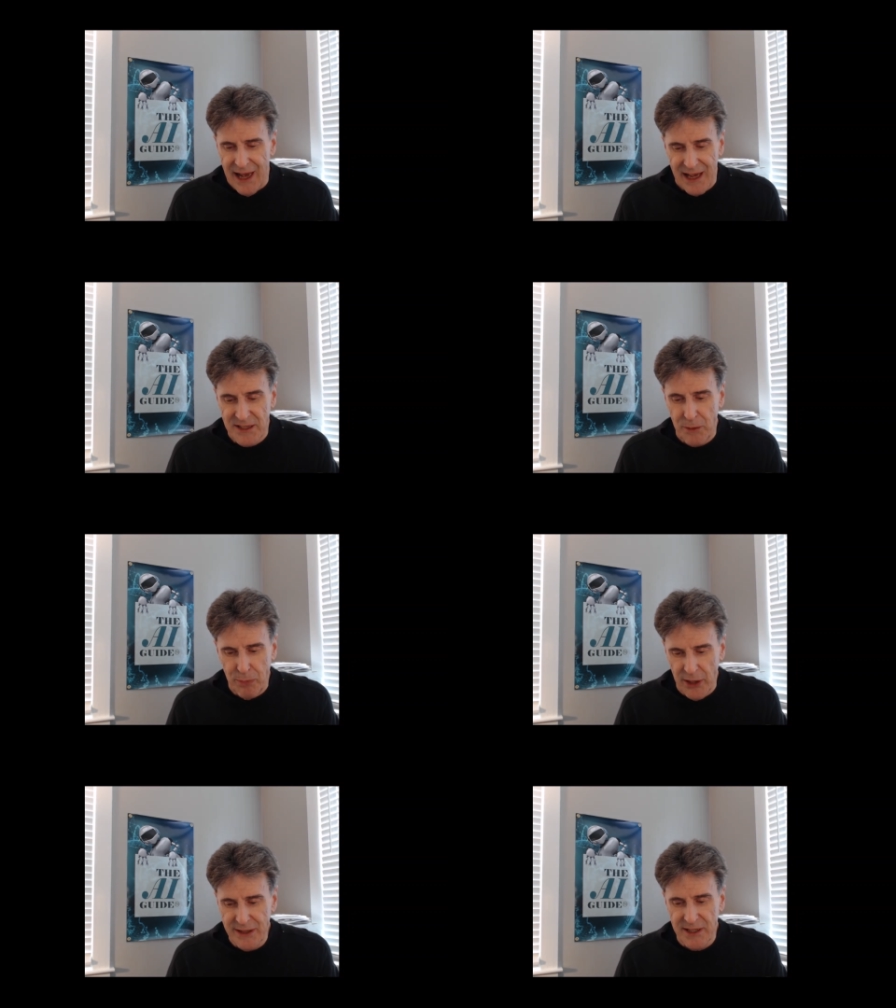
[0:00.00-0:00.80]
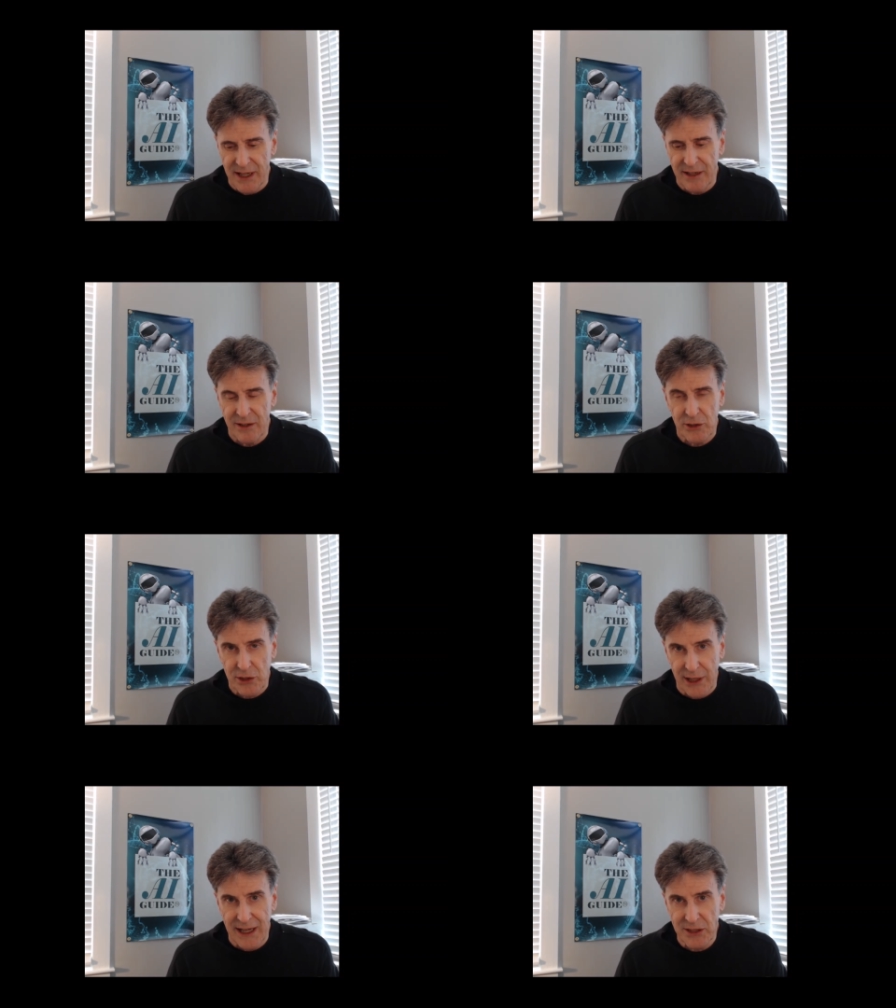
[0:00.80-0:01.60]
As he puts it,
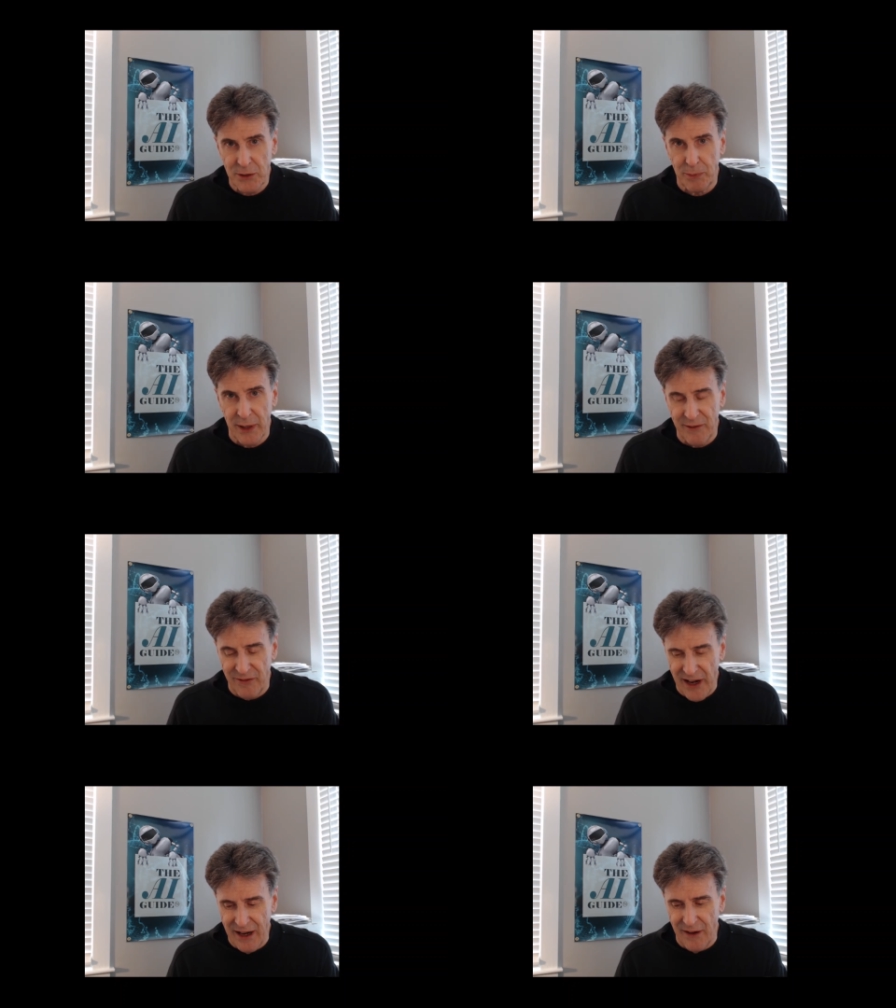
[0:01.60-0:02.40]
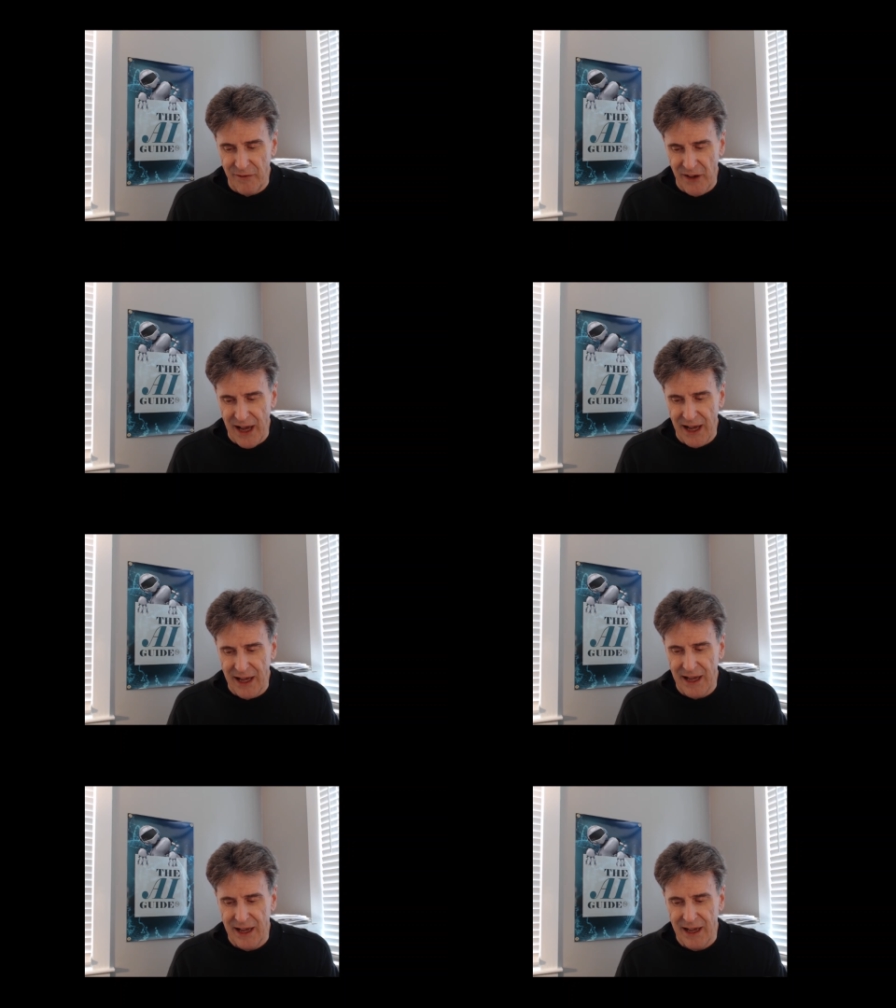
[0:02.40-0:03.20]
trust but
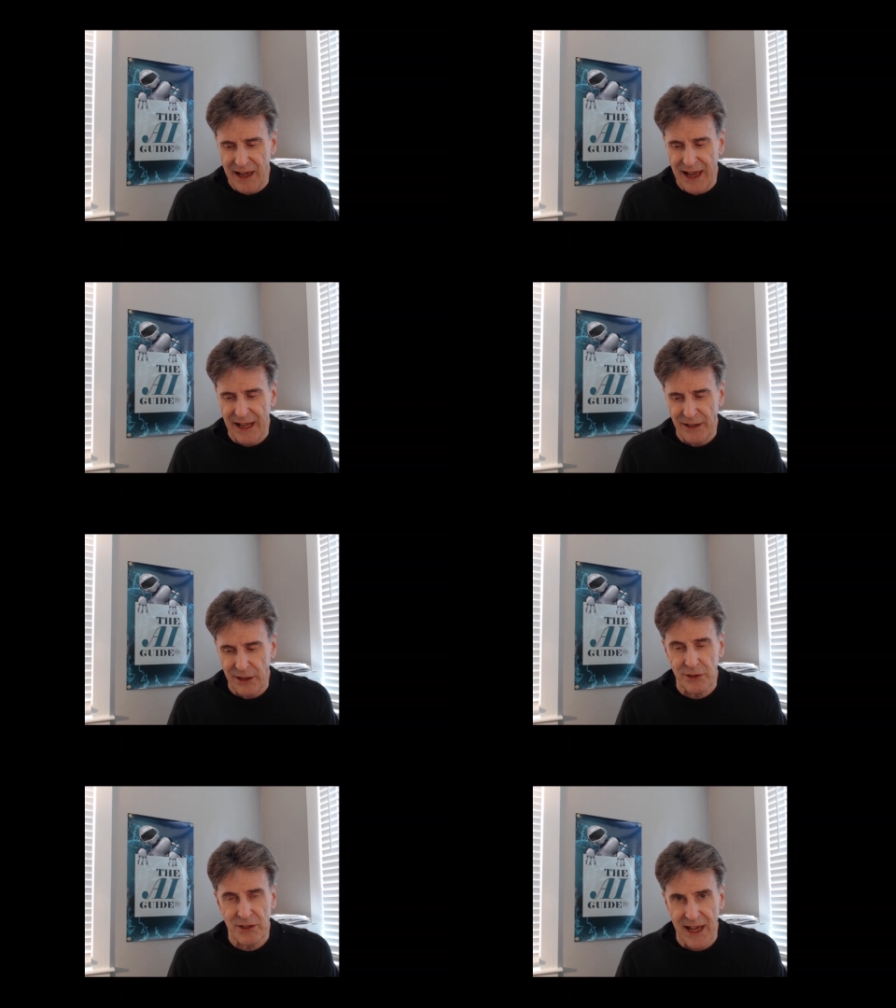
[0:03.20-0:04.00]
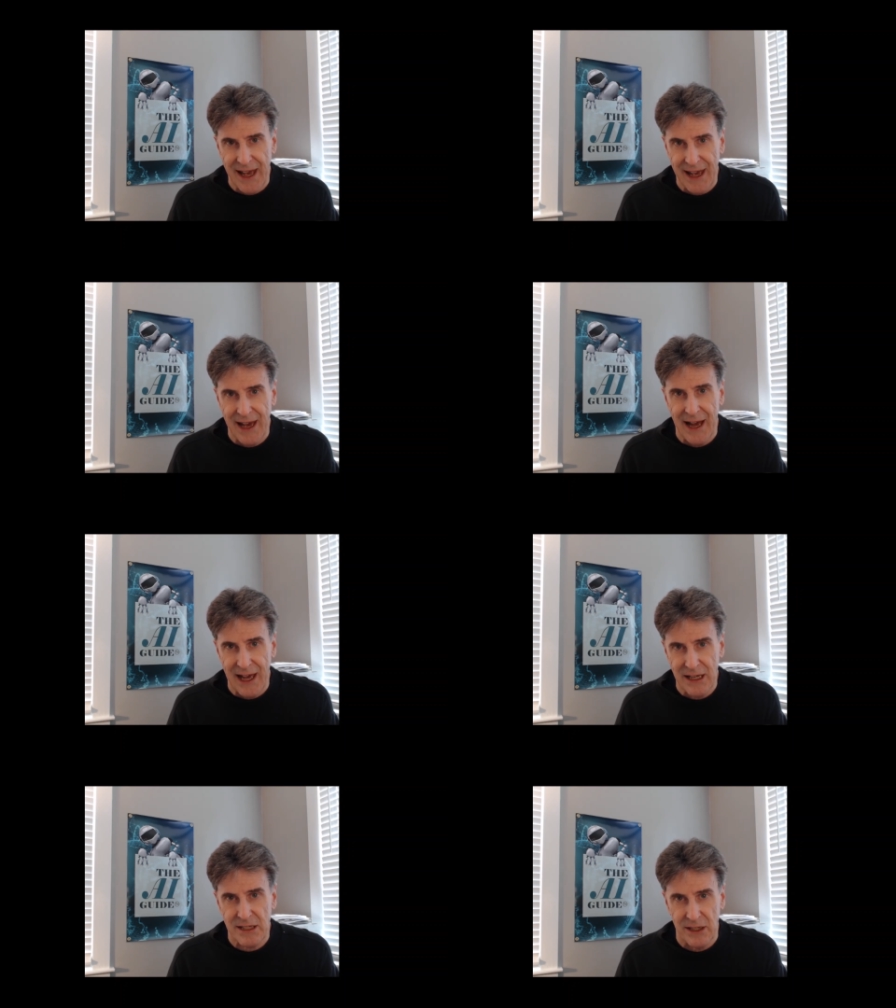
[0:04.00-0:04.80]
verify and use
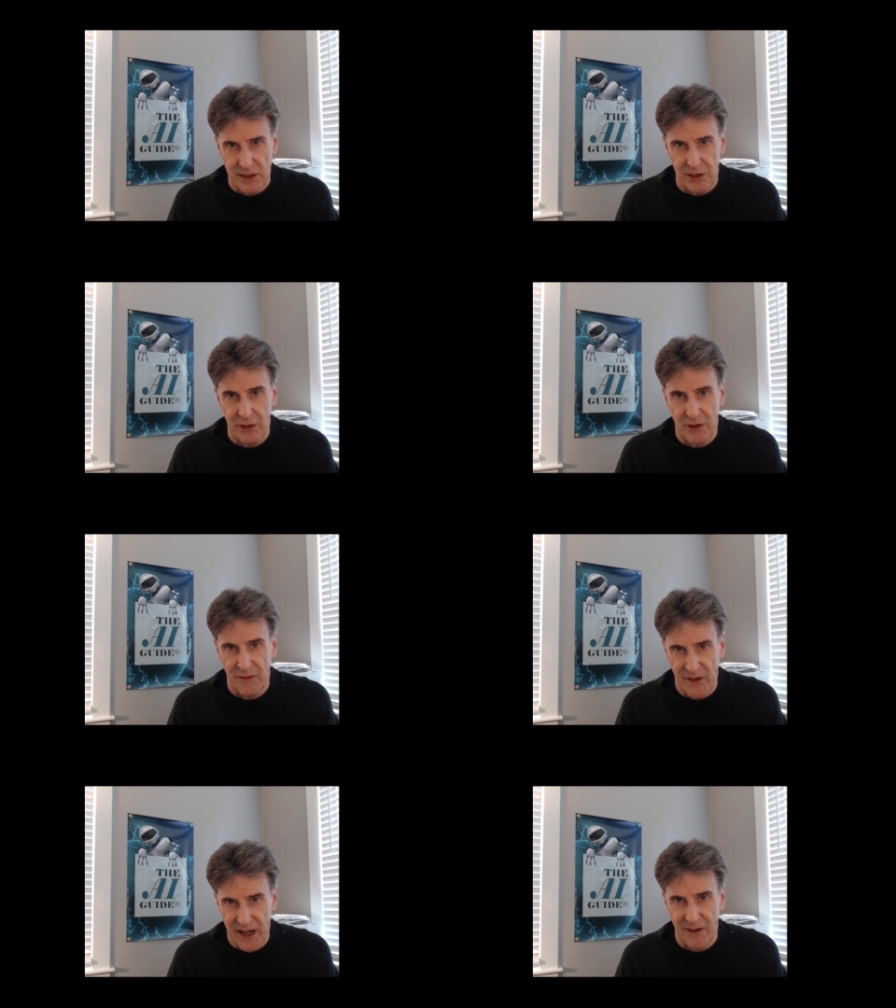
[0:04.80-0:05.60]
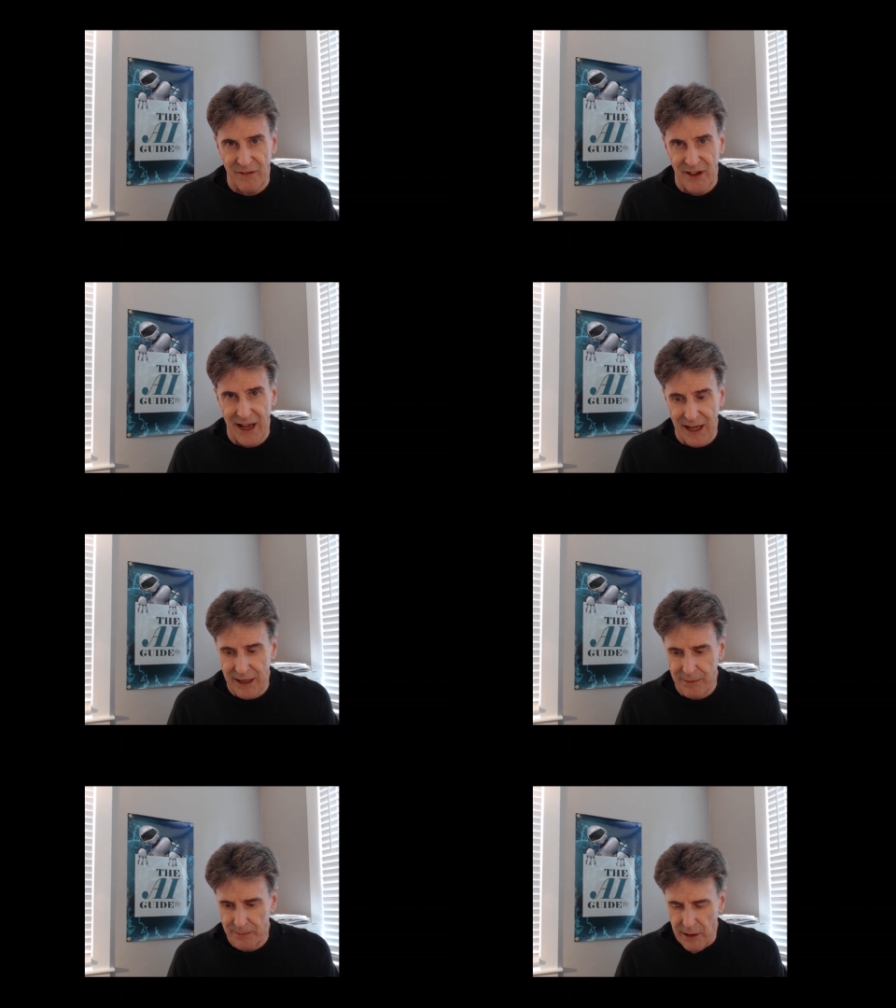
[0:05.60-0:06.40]
AI to do the
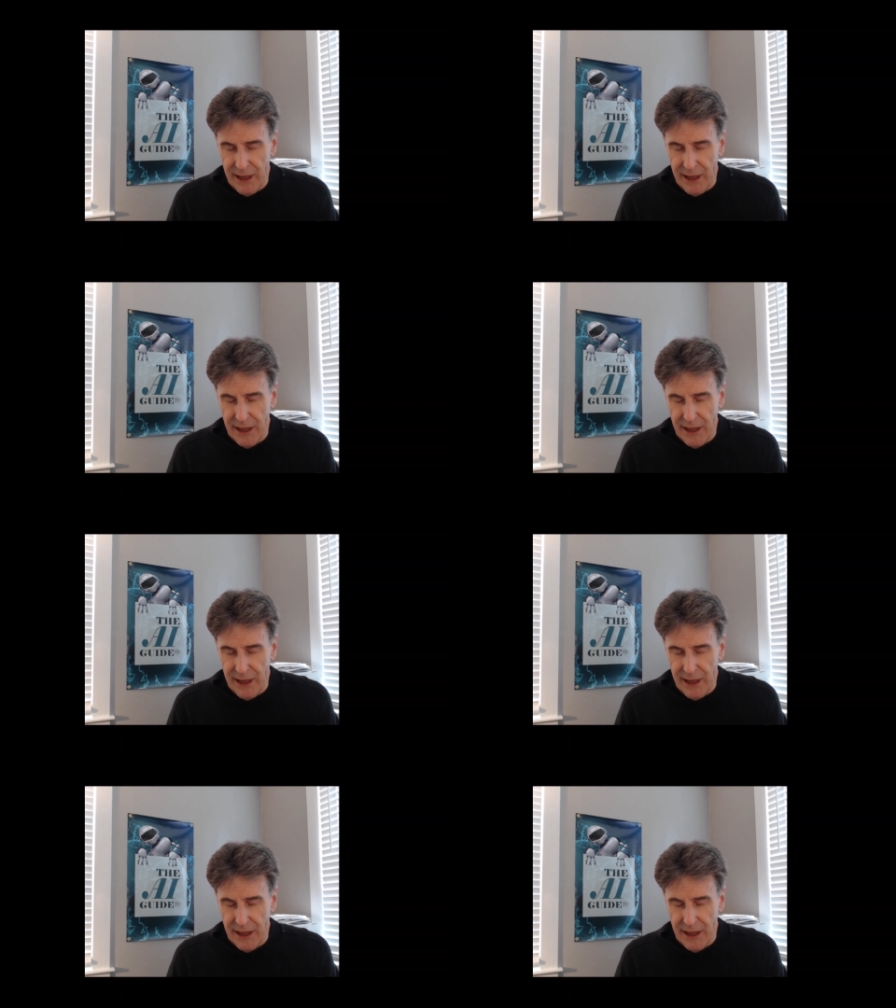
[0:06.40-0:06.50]
verifying.